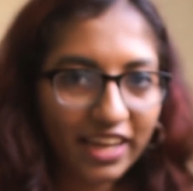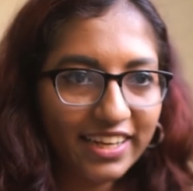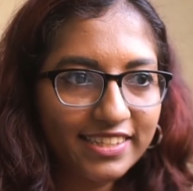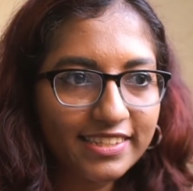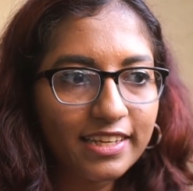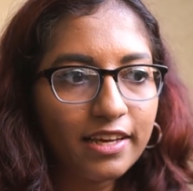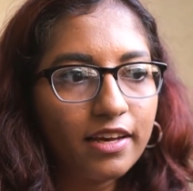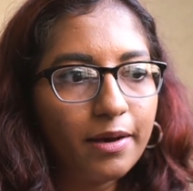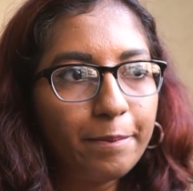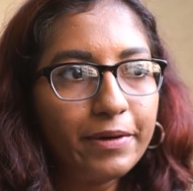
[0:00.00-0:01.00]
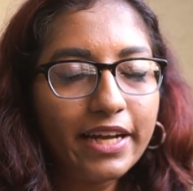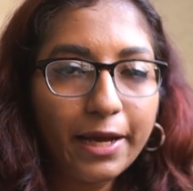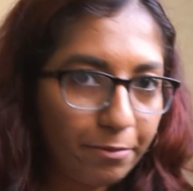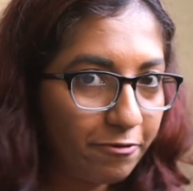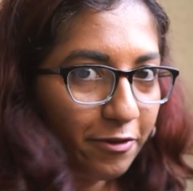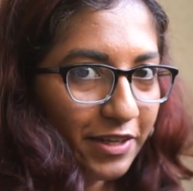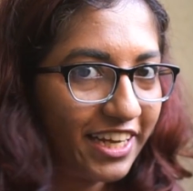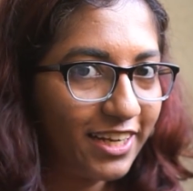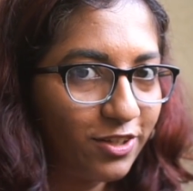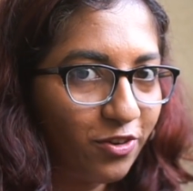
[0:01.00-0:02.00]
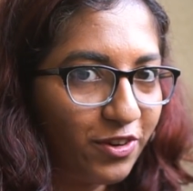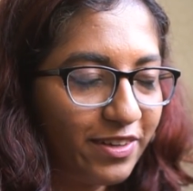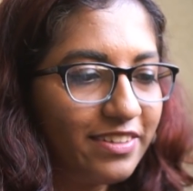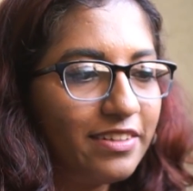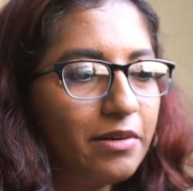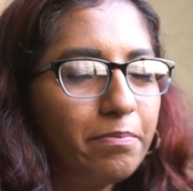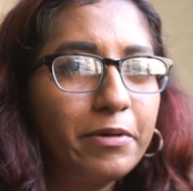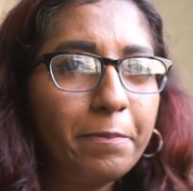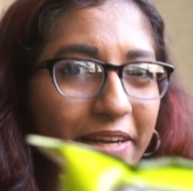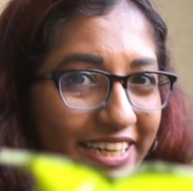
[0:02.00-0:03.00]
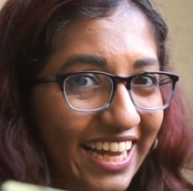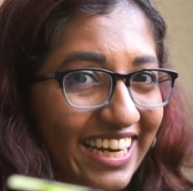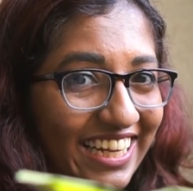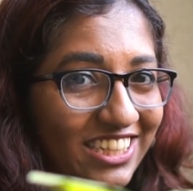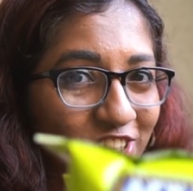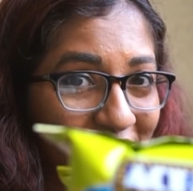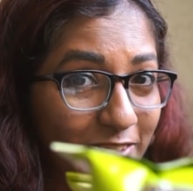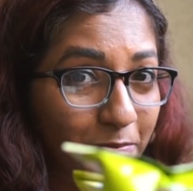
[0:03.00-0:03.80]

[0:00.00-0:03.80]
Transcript: nice, but I prefer kettle corn. But my dad likes cheese